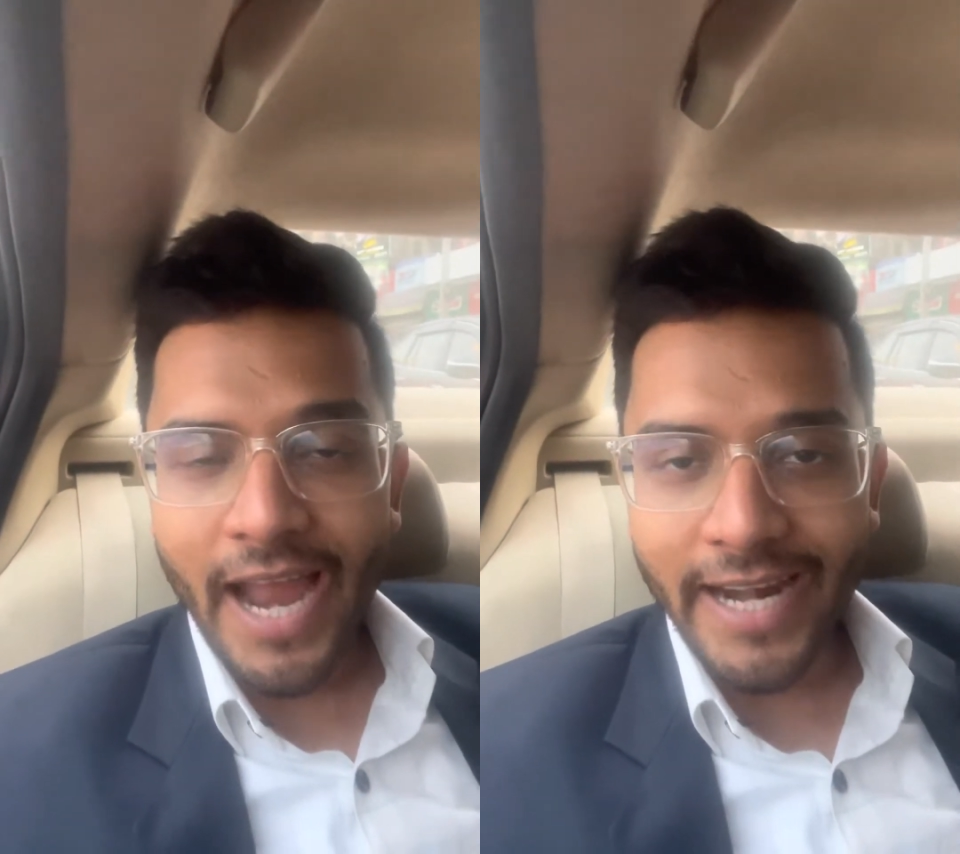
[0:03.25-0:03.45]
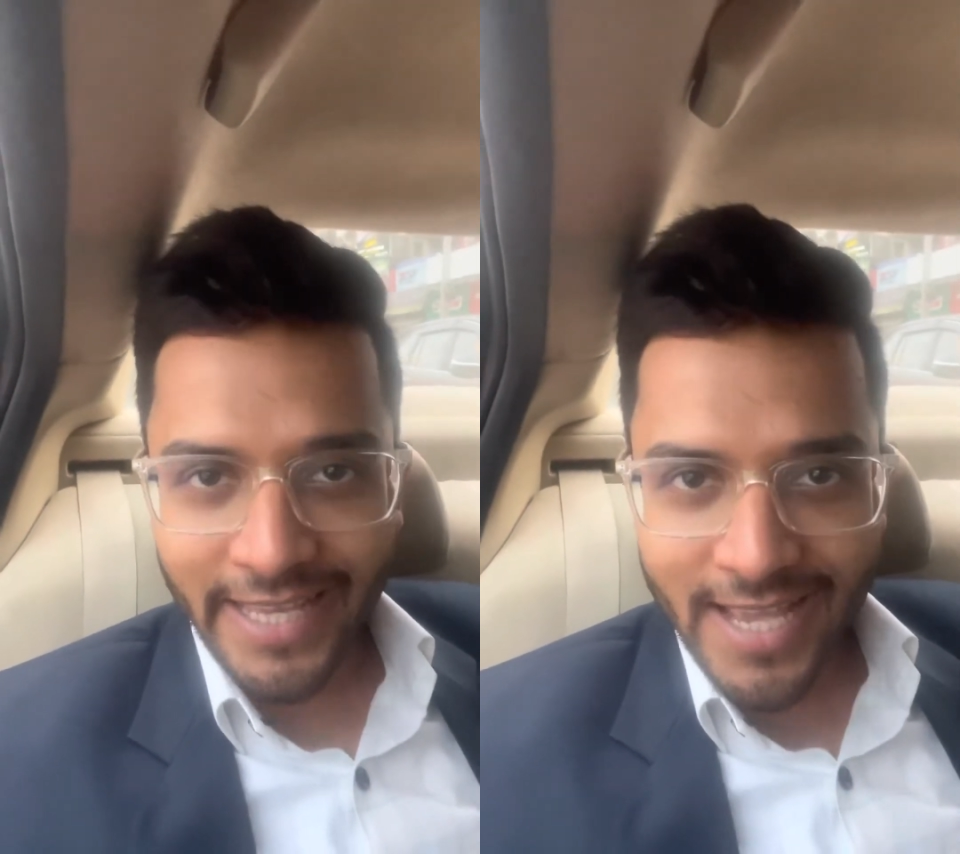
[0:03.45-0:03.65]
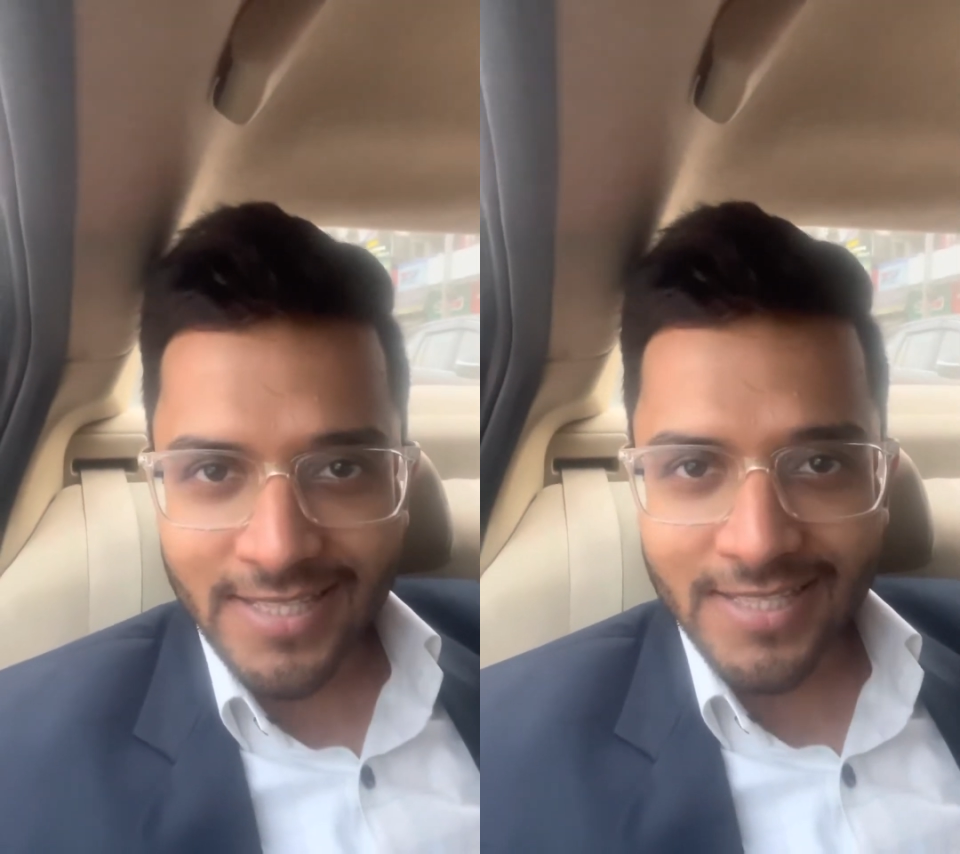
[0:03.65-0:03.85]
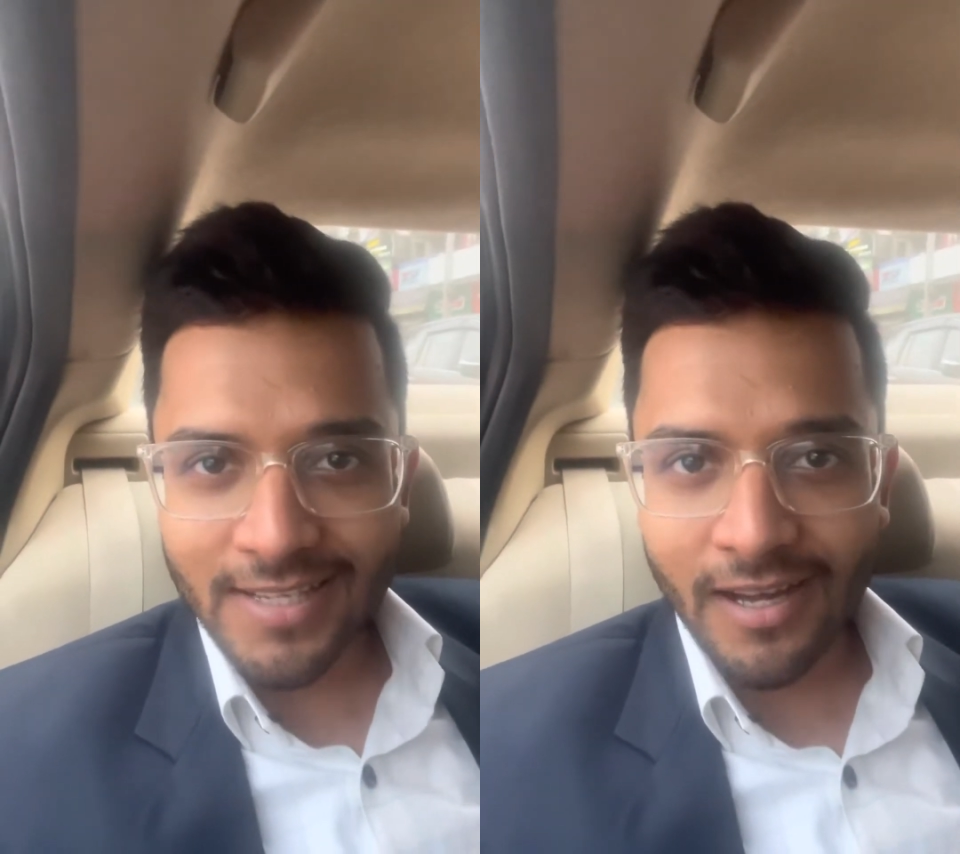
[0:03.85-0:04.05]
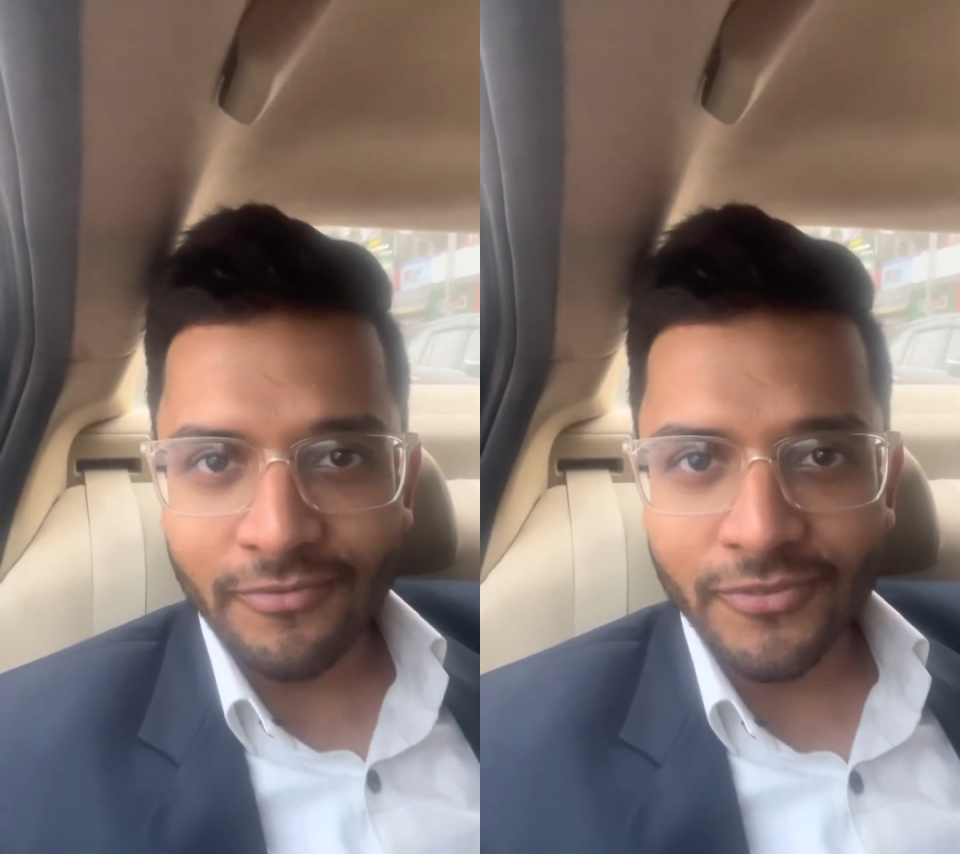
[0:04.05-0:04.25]
And yes,
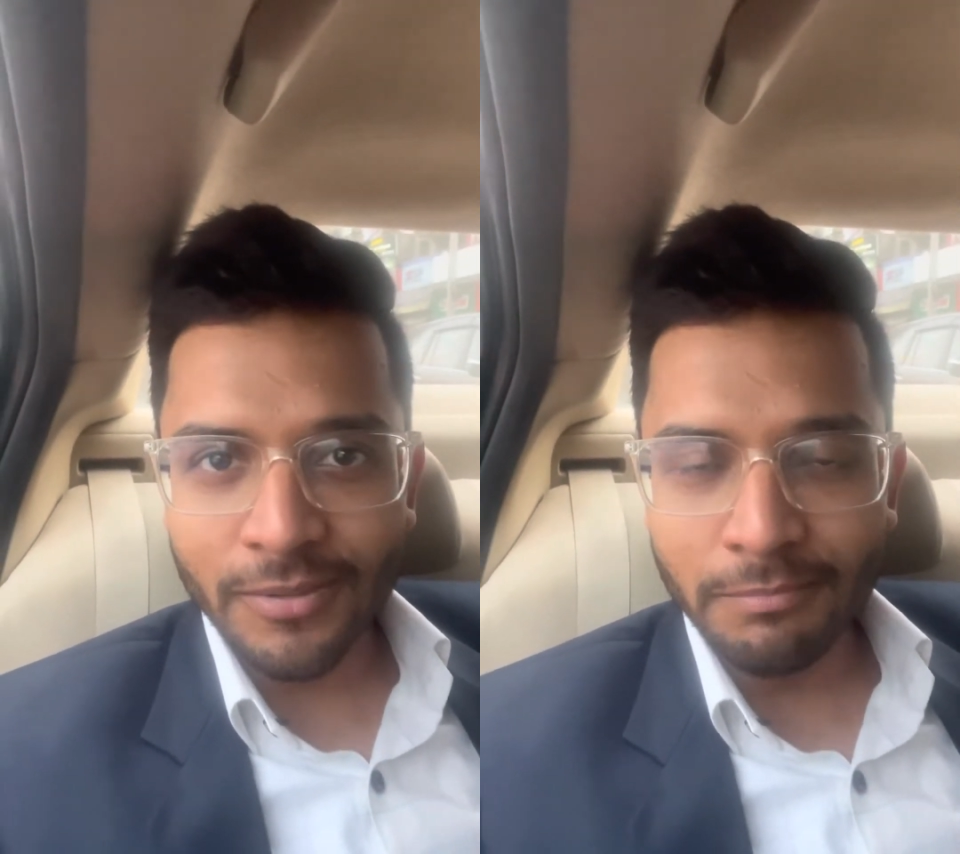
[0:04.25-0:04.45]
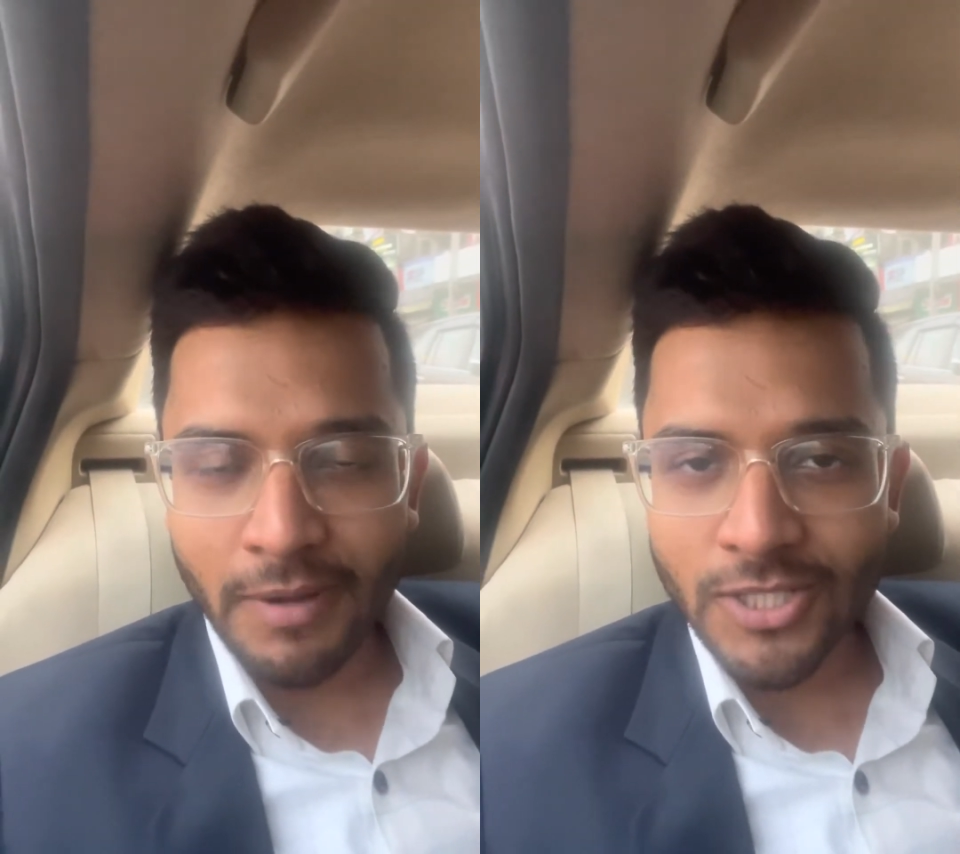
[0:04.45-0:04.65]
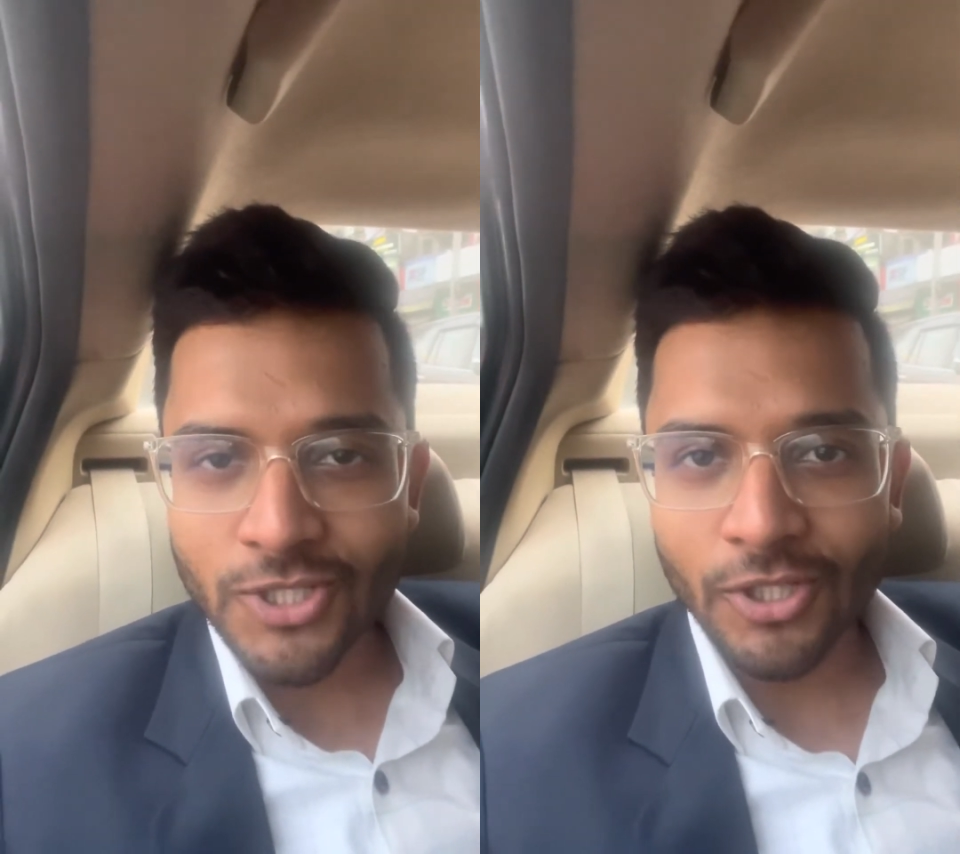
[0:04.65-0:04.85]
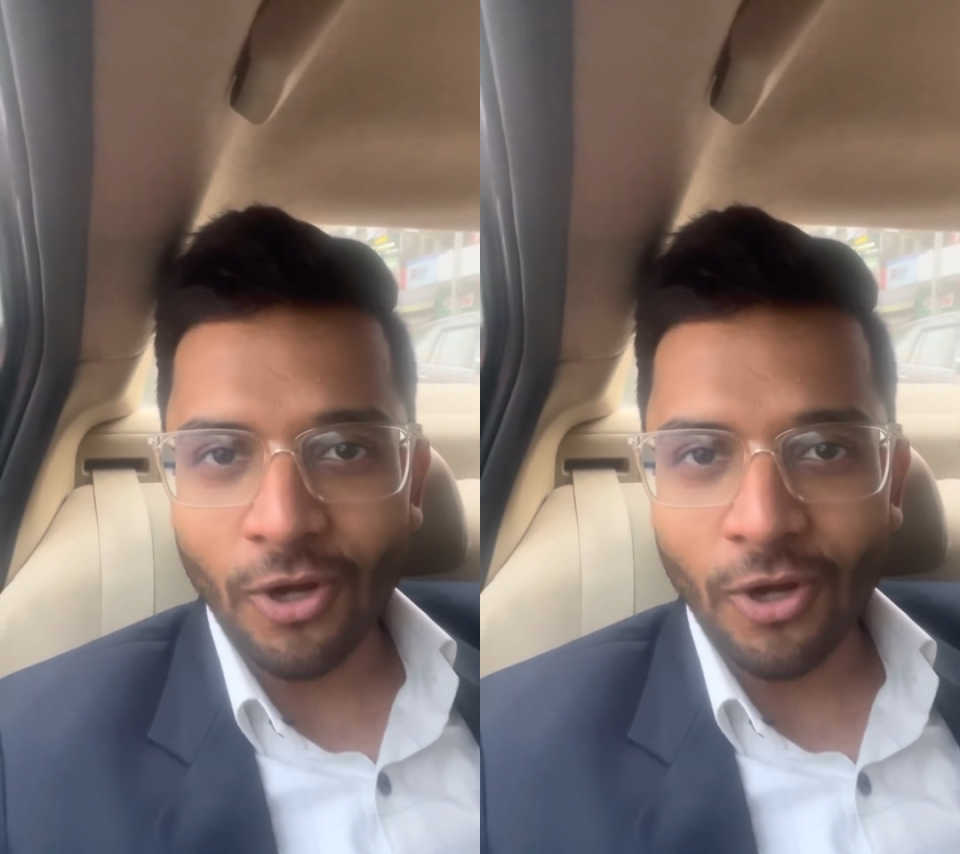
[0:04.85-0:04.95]
after much